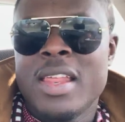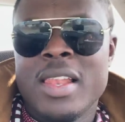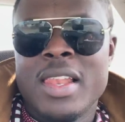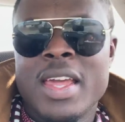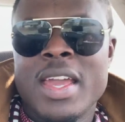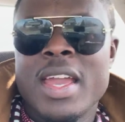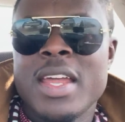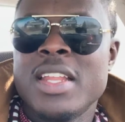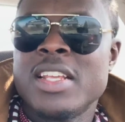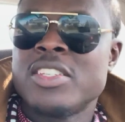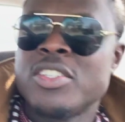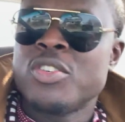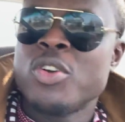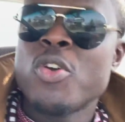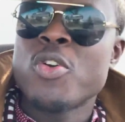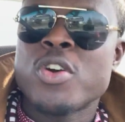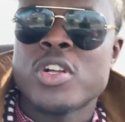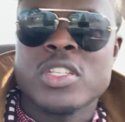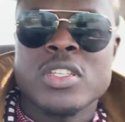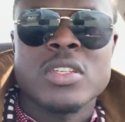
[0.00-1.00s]
the land is
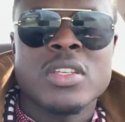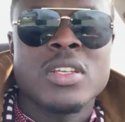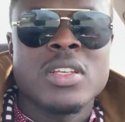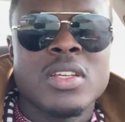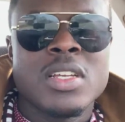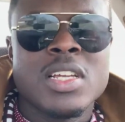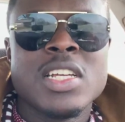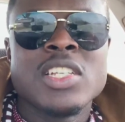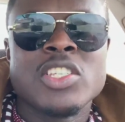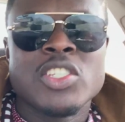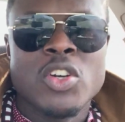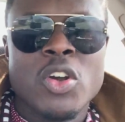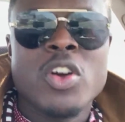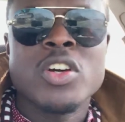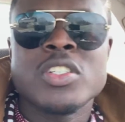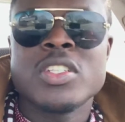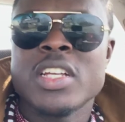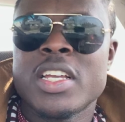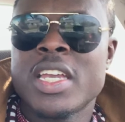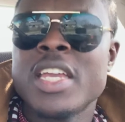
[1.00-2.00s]
yours. It's
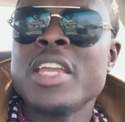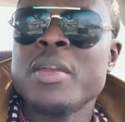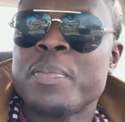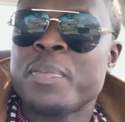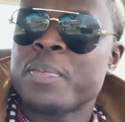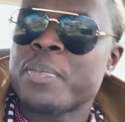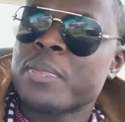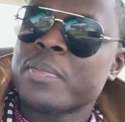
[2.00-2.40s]
yours to keep.